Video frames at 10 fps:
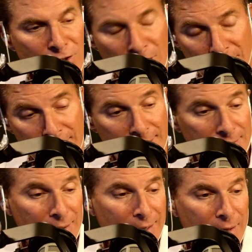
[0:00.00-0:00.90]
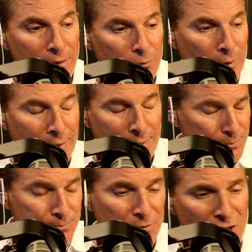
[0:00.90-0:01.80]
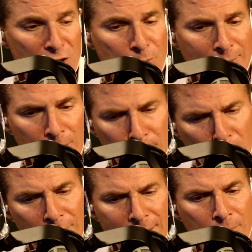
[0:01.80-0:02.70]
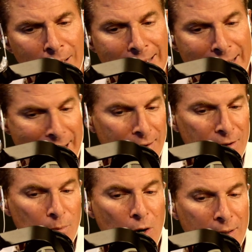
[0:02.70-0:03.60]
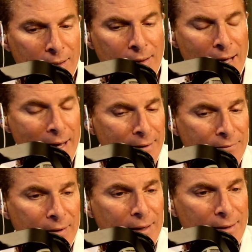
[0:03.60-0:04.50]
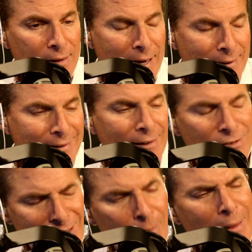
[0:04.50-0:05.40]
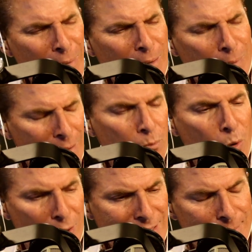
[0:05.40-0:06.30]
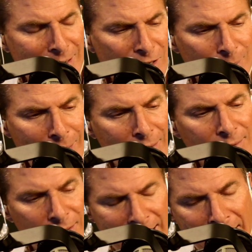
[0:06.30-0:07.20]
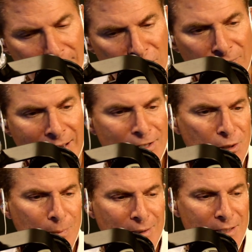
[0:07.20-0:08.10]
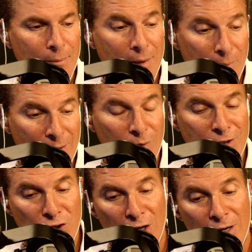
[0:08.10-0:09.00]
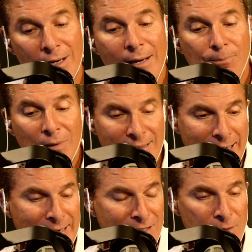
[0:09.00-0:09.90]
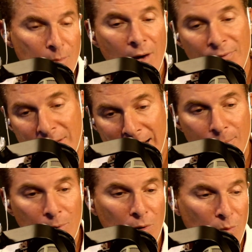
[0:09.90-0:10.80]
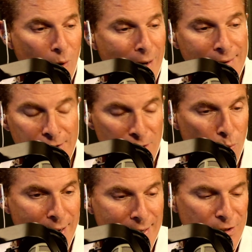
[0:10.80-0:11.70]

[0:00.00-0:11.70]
So they're really, they're pulling their money out of the market. Some of the big boys. I'm not talking about the average investor, but some of the big ones are taking some off the table while they're away.